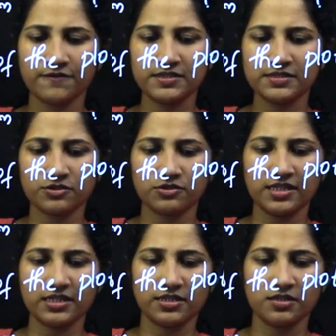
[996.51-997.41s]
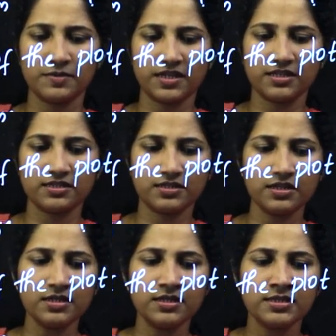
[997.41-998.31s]
This is 1600. This is the
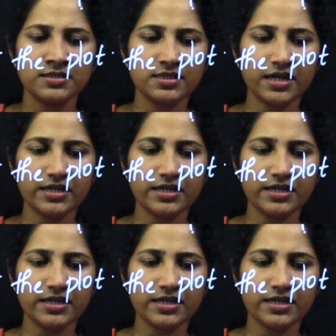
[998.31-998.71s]
triangle 600.